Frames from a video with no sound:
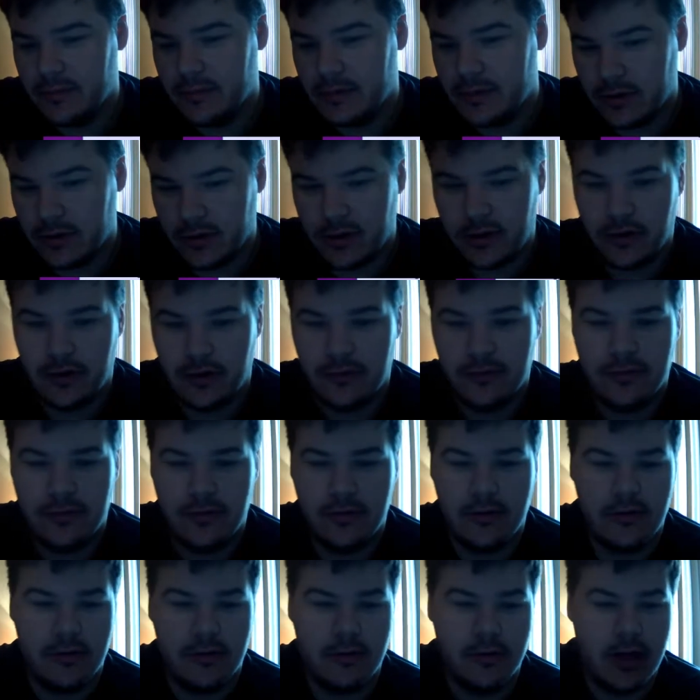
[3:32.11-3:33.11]
took
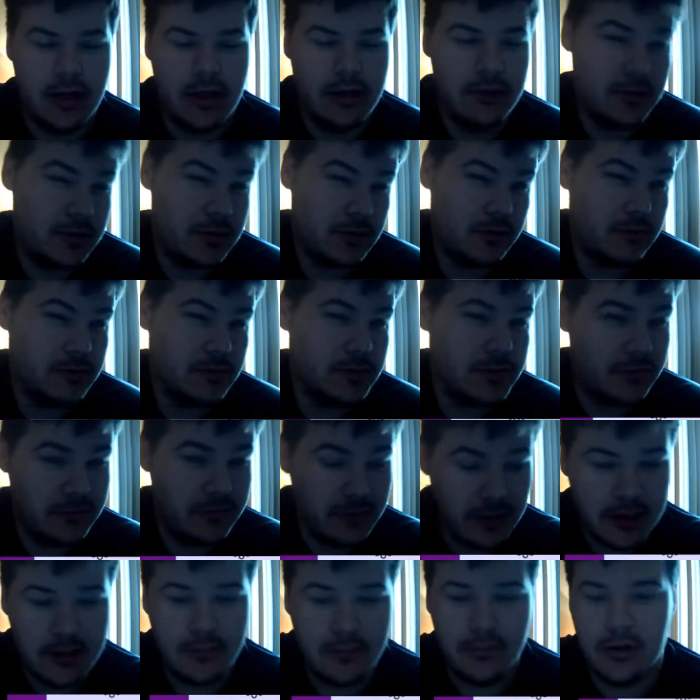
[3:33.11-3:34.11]
over in terms
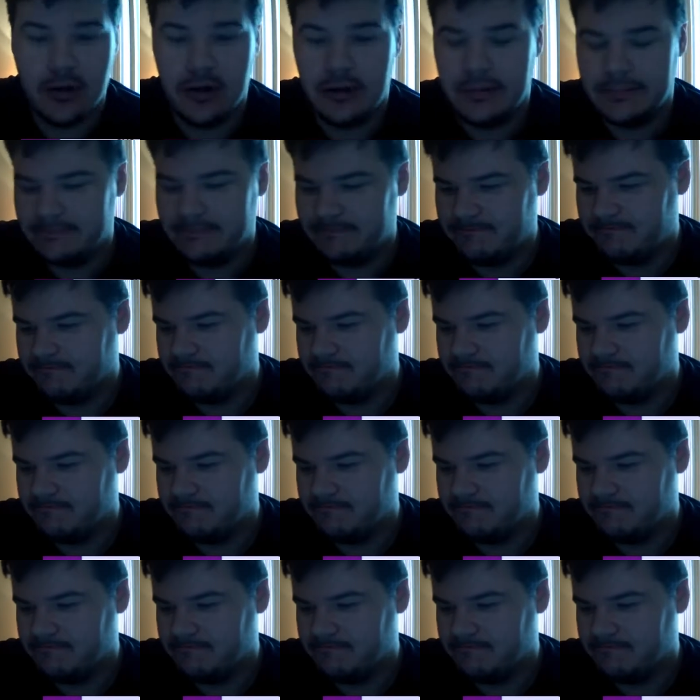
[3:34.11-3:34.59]
of Libra?